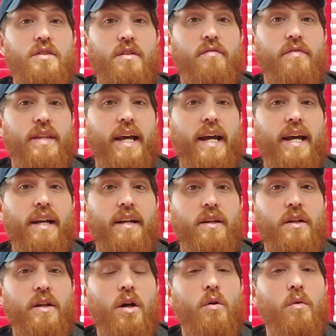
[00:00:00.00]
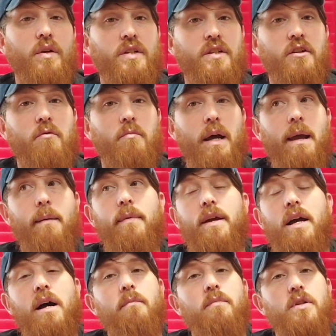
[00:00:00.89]
of that, until
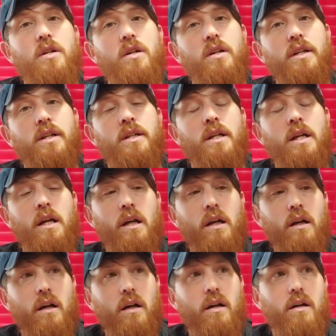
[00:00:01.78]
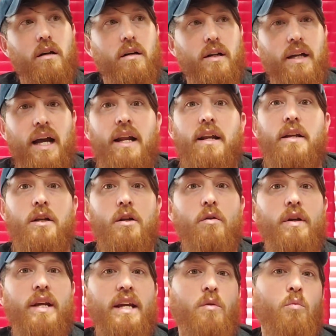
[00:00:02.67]
maybe I'm done kind
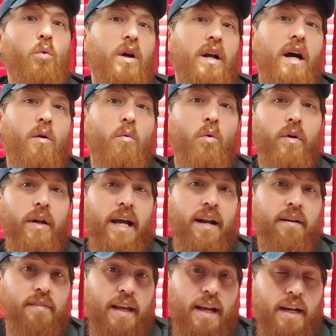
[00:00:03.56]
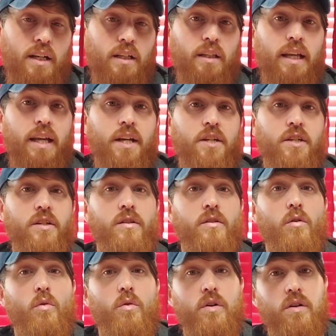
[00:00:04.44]
of, getting what I want out of that collection,
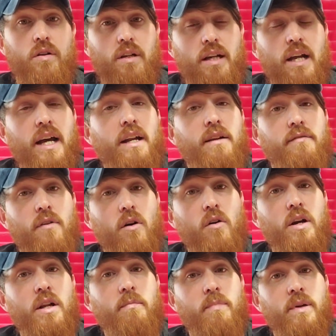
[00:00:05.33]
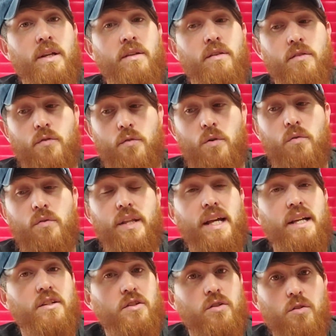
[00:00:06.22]
or kind of already been through
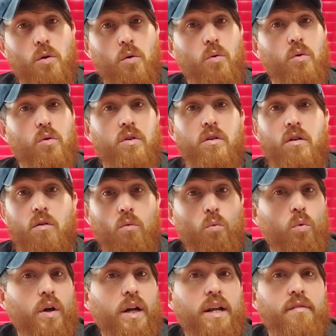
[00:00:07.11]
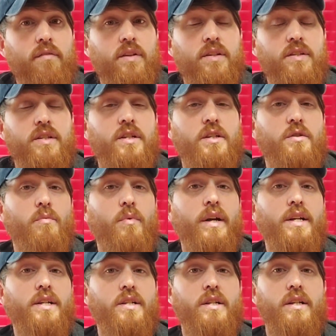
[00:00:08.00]
that store or whatever the
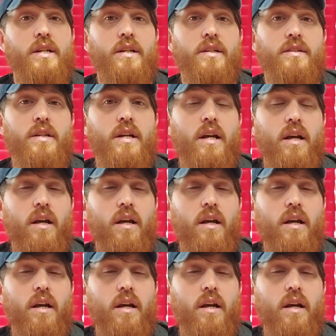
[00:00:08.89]
situation is.